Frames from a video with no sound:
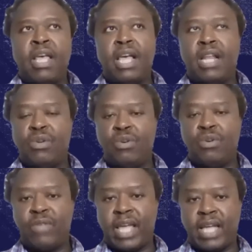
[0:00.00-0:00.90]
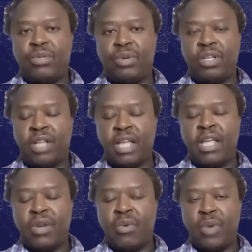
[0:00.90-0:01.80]
and look for the actual
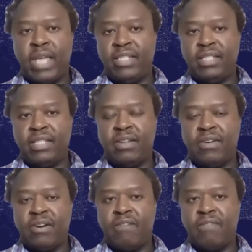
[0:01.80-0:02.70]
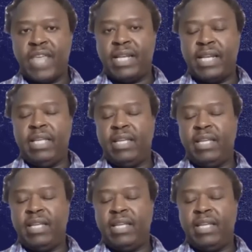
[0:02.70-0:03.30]
location of that leak.